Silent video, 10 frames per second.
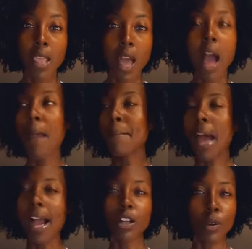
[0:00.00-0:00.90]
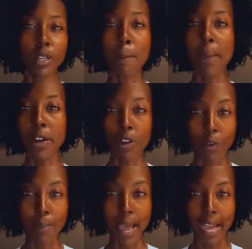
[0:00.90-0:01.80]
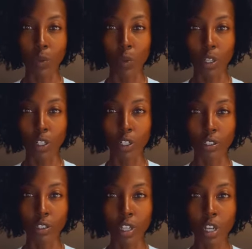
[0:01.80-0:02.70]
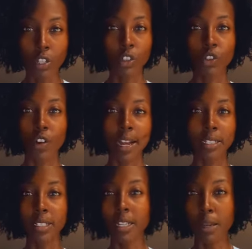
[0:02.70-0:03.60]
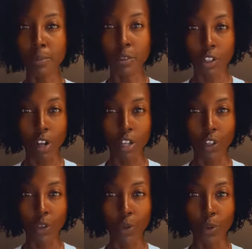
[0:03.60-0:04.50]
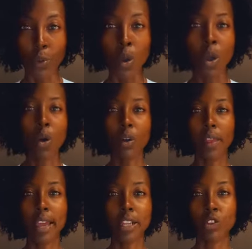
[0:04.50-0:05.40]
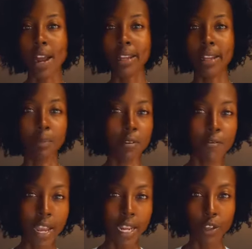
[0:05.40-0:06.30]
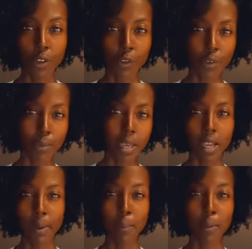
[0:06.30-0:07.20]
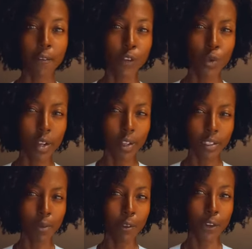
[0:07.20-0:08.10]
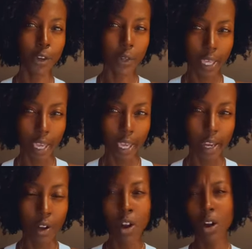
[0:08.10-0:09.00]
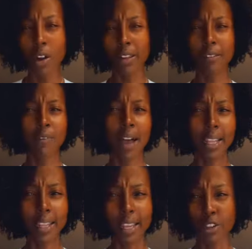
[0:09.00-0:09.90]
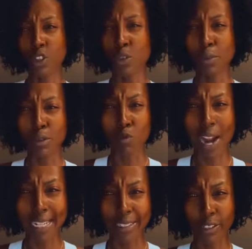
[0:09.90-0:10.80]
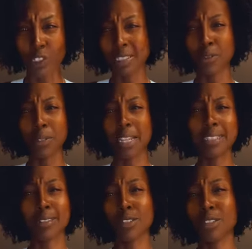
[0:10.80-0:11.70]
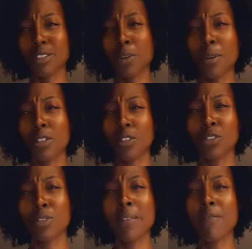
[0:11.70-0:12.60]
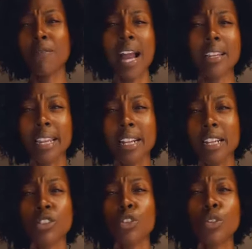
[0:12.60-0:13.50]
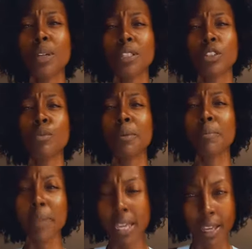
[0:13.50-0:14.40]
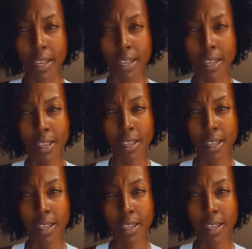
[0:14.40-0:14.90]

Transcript: I'm not going to bend over backwards to try and dig up dirt on you or like try and like prevent you from being able to put food on the table for your kid or like violate your human rights or just do things that are just so violating to you as a human being